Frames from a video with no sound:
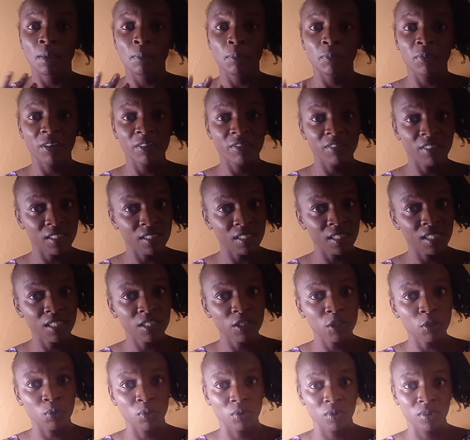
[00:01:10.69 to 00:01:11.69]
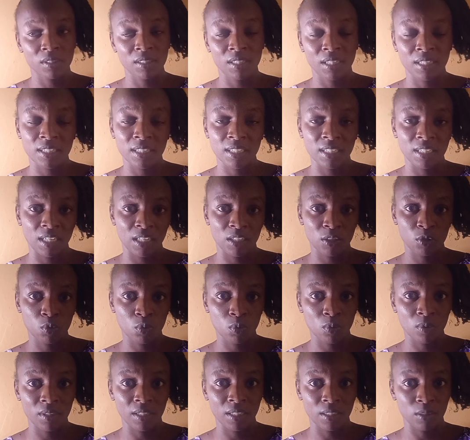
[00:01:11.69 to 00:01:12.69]
Previously she was studying in a
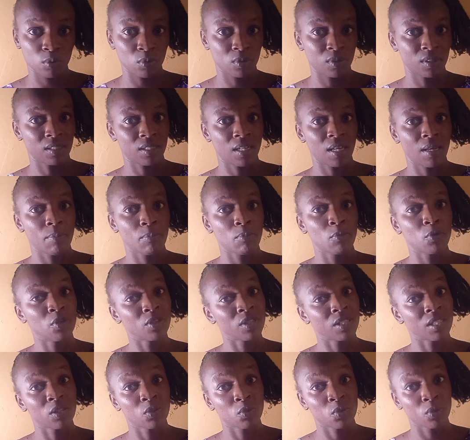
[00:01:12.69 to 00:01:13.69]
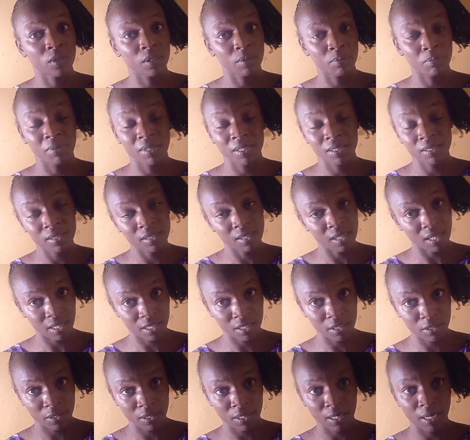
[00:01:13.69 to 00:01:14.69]
school that was Montessori based
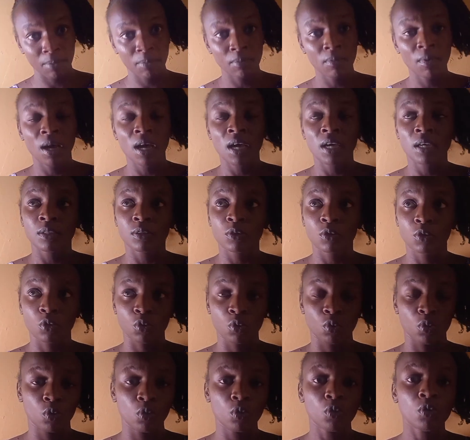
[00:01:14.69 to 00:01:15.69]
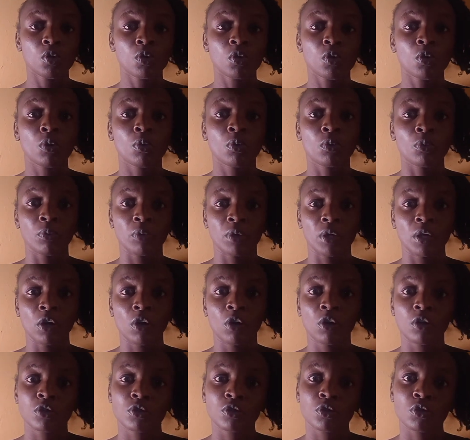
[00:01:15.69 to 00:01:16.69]
curriculum, so we
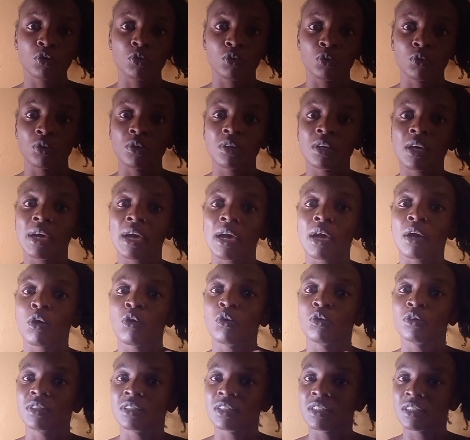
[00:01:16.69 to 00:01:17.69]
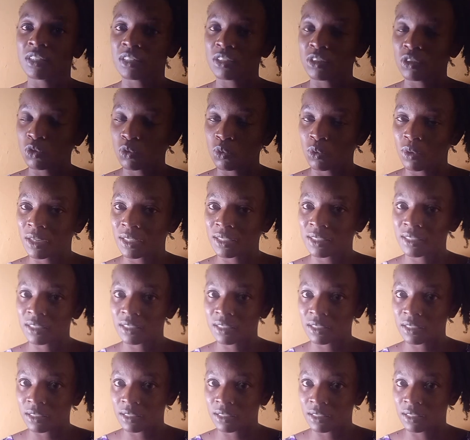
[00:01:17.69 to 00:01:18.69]
ought to continue what
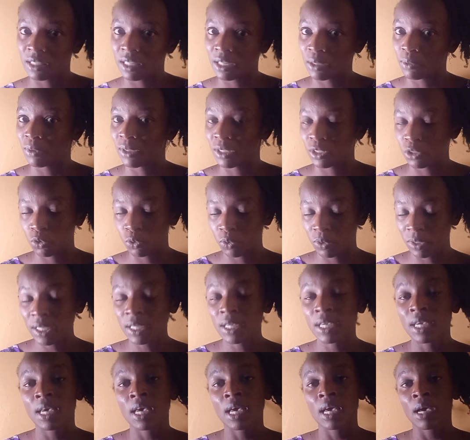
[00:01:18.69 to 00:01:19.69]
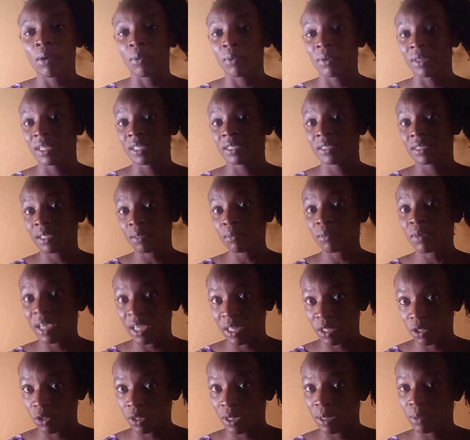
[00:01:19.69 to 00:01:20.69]
they were doing with the same
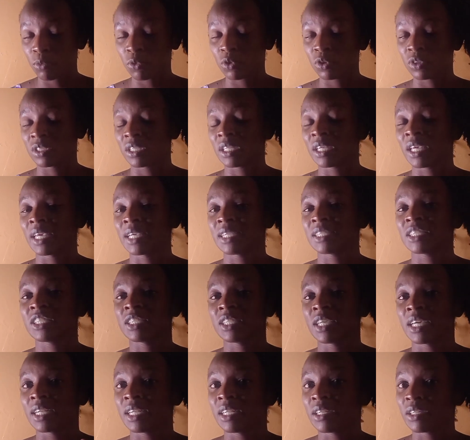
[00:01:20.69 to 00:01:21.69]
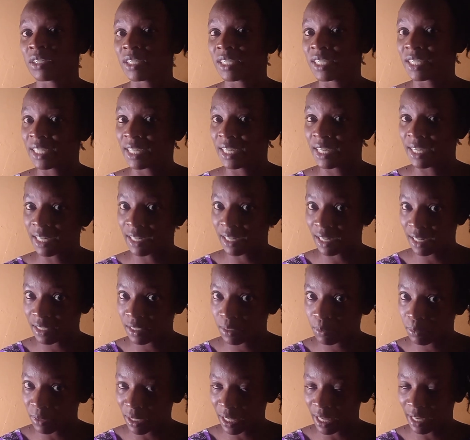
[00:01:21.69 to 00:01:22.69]
curriculum, because here she had already
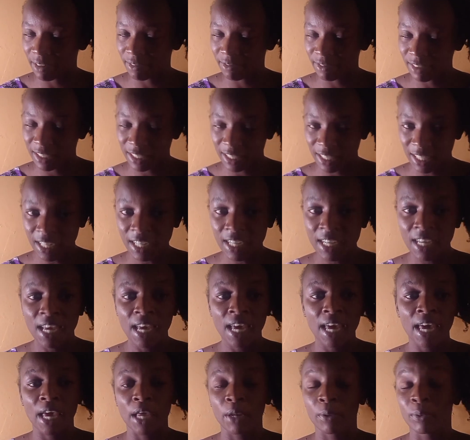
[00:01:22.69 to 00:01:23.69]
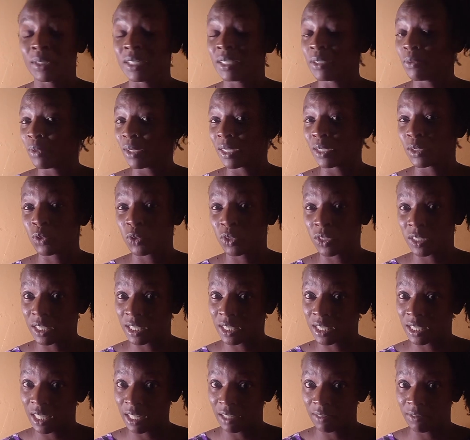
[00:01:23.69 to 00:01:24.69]
grasped everything, and we didn't want to
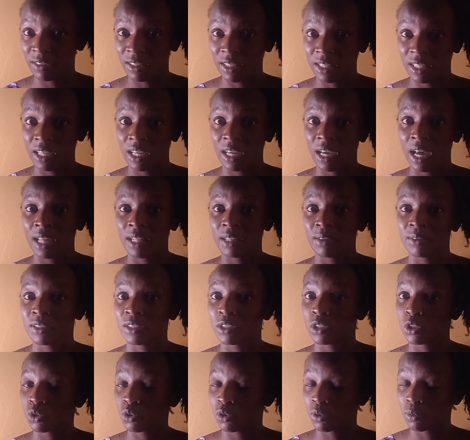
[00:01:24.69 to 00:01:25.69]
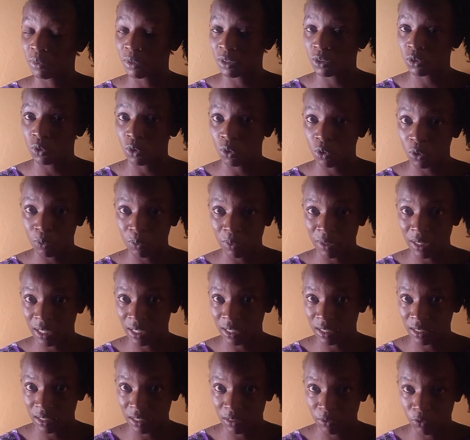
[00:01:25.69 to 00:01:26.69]
change everything, otherwise it will be so
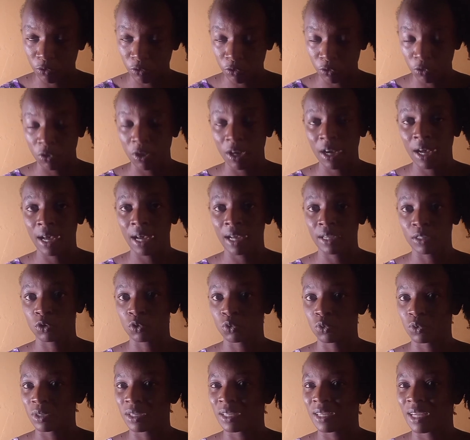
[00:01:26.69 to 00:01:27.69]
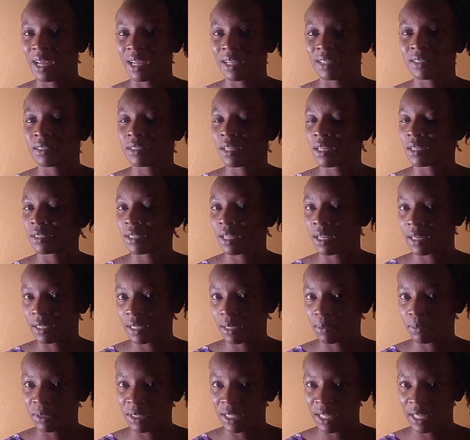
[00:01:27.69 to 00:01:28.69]
complicated for her to start
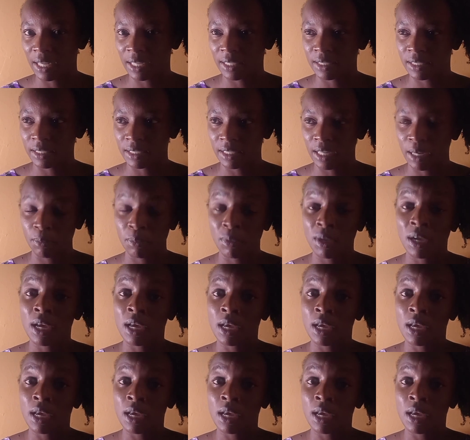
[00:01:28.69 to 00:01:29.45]
adapting and catching up,